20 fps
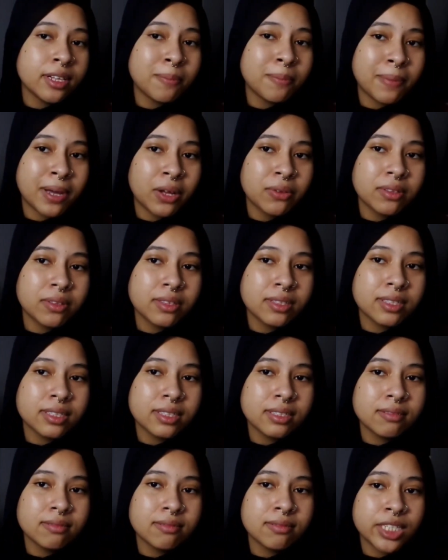about
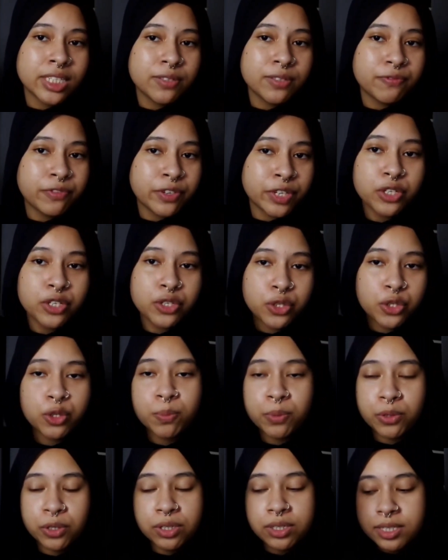the first 2
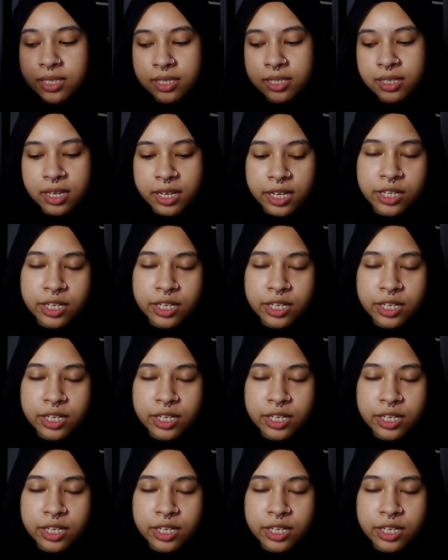books.